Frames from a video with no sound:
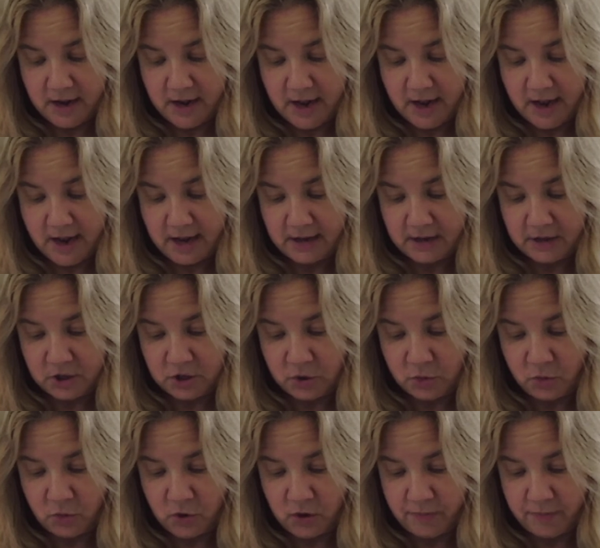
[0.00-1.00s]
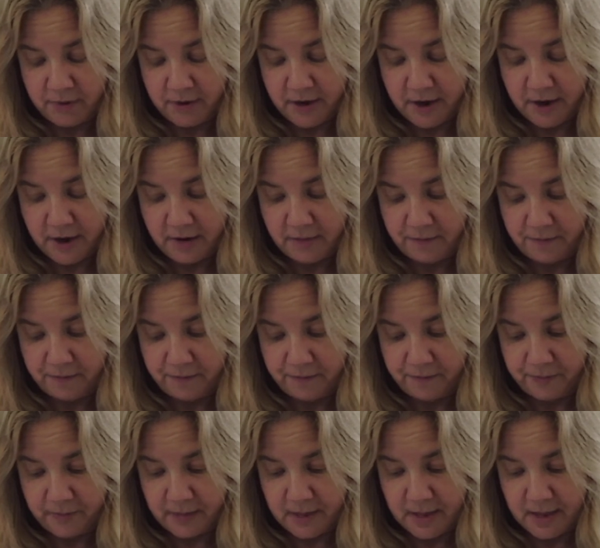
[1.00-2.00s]
and Scorpio
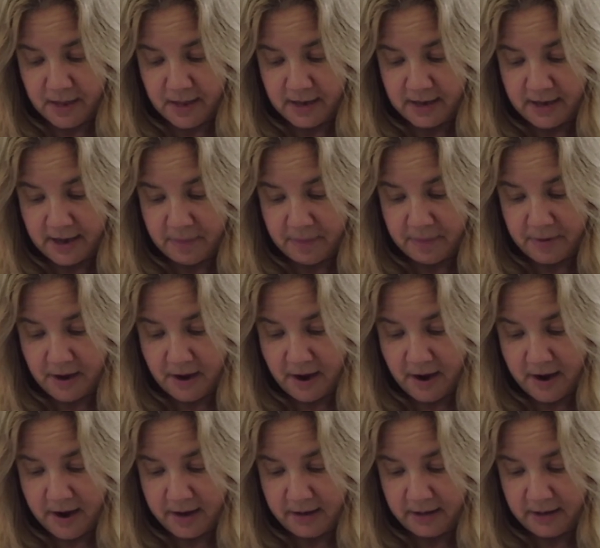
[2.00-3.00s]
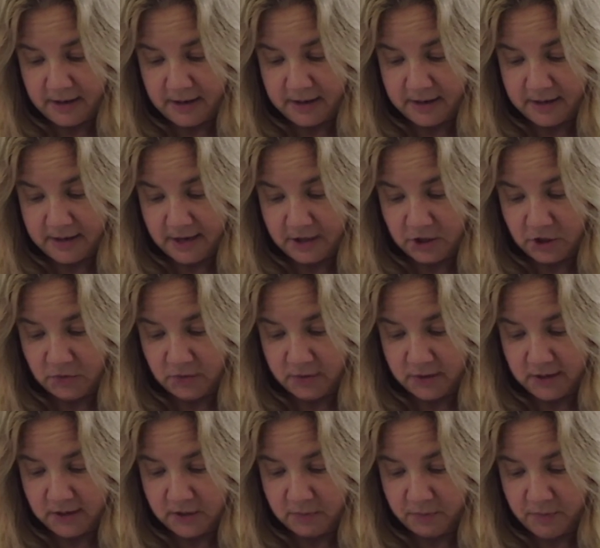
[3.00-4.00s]
can be highly
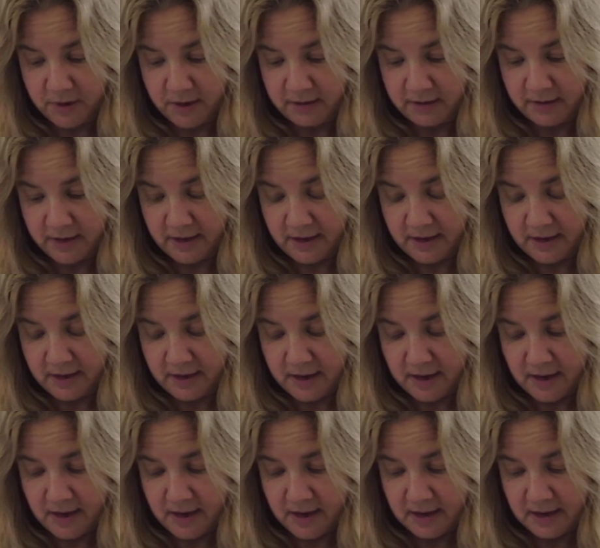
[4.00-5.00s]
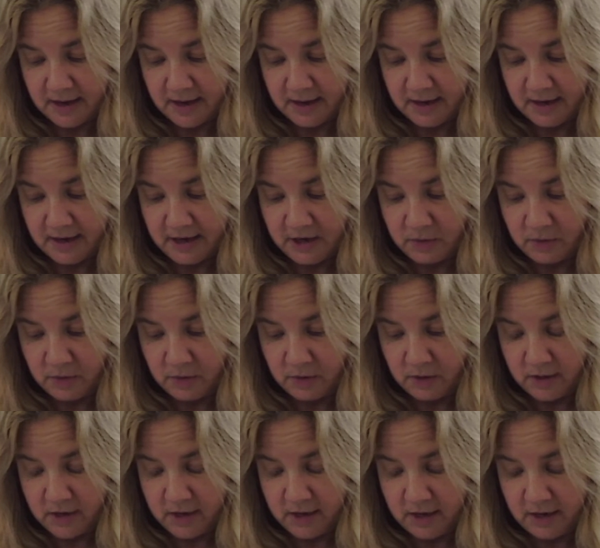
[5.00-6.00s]
sensuous, but they can
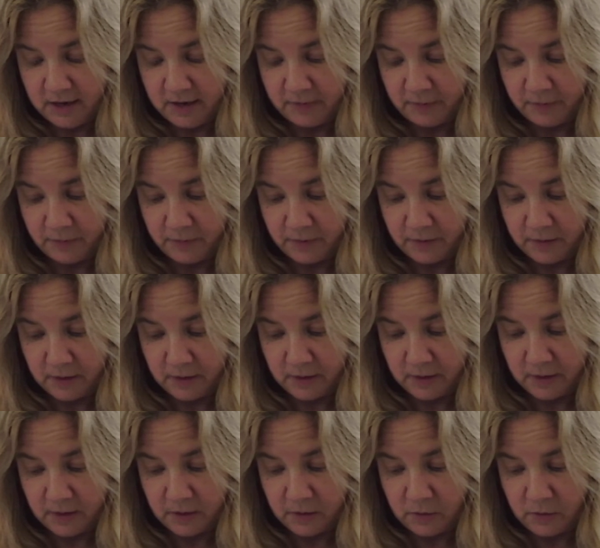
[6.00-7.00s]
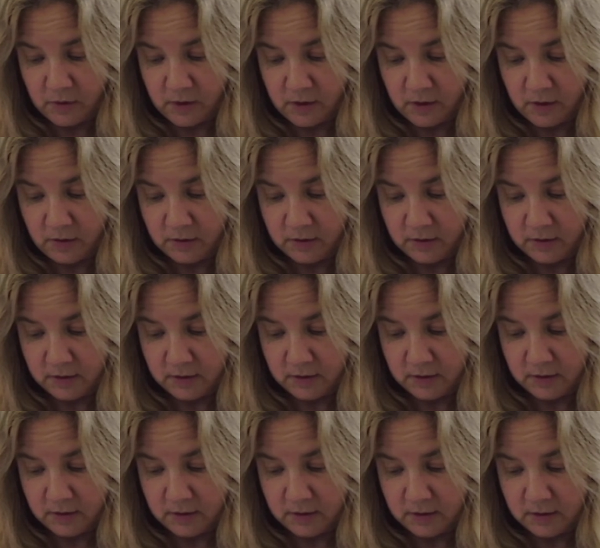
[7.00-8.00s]
equally will
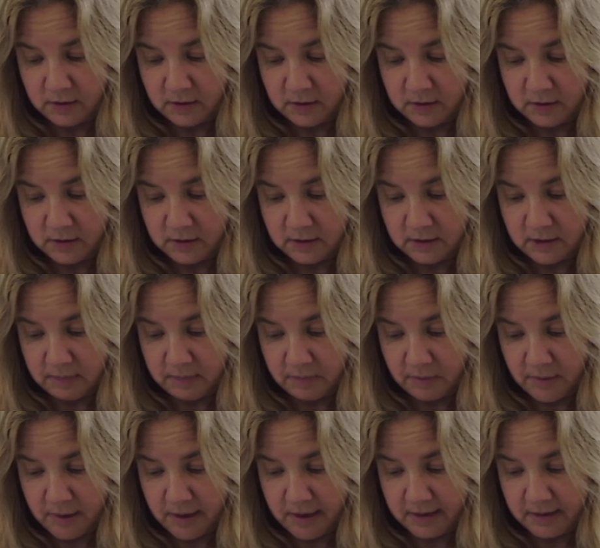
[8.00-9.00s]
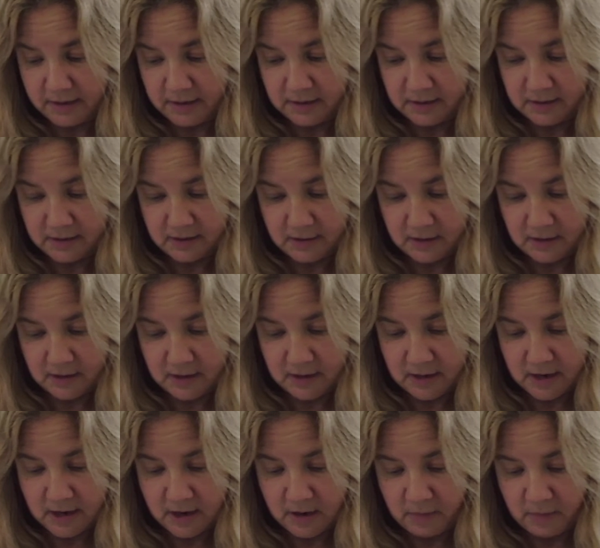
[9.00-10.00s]
sublimate
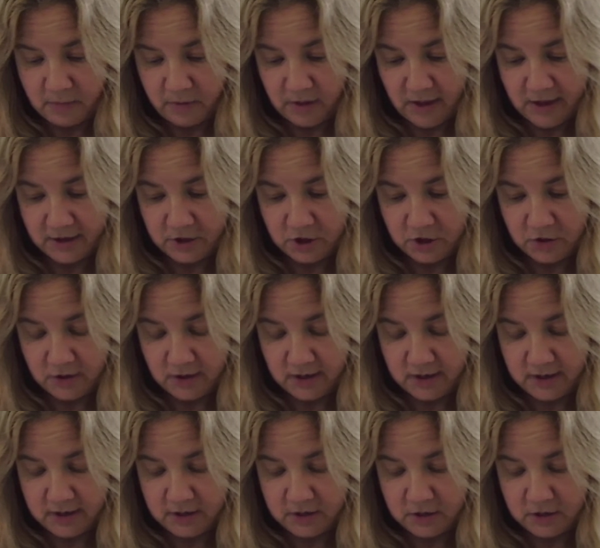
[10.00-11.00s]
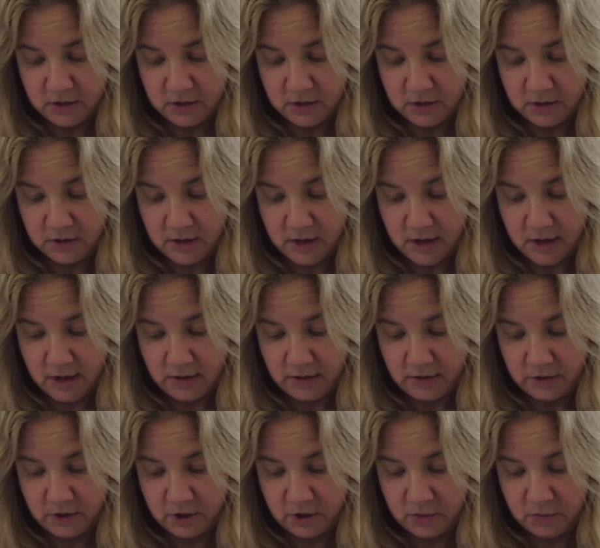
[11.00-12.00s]
pleasure into other
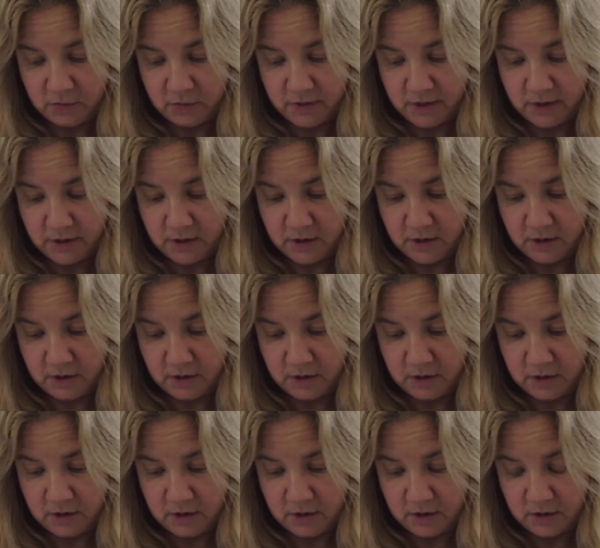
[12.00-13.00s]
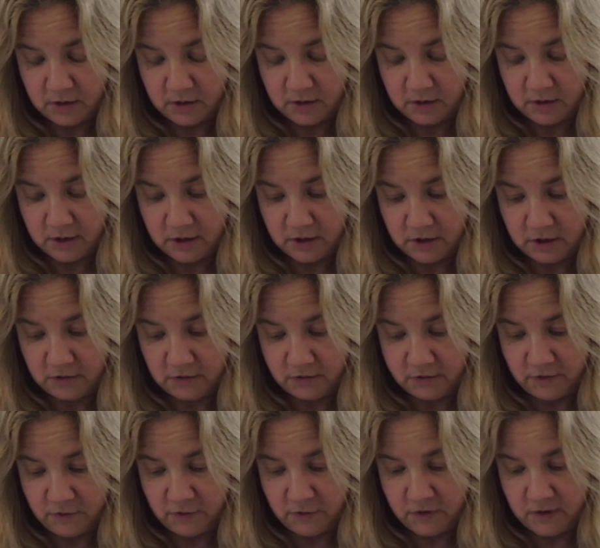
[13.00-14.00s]
spheres such as
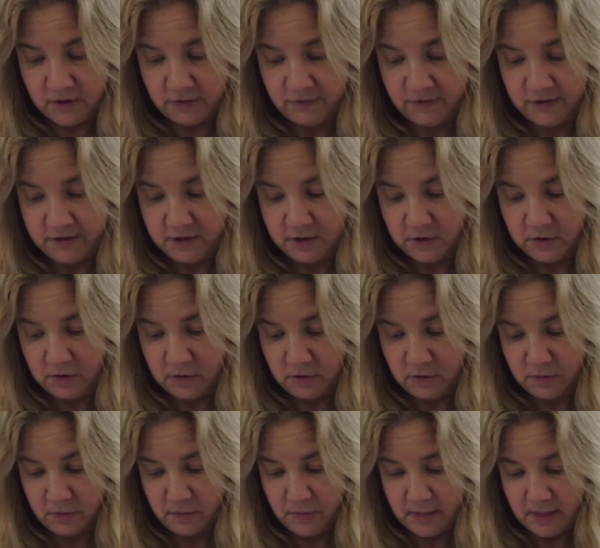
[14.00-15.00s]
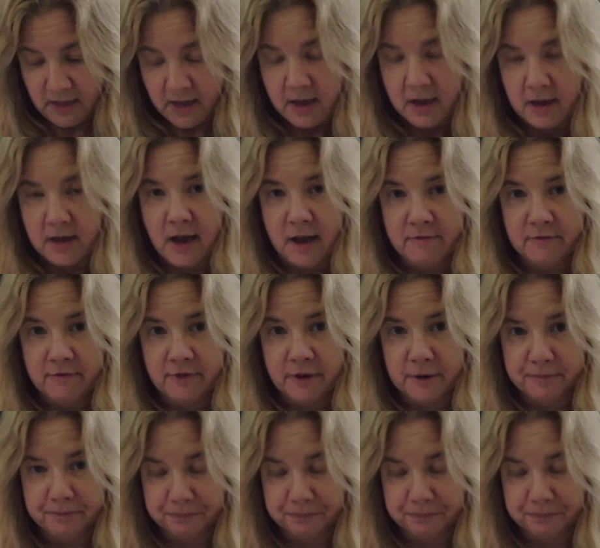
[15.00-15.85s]
food and physical comfort.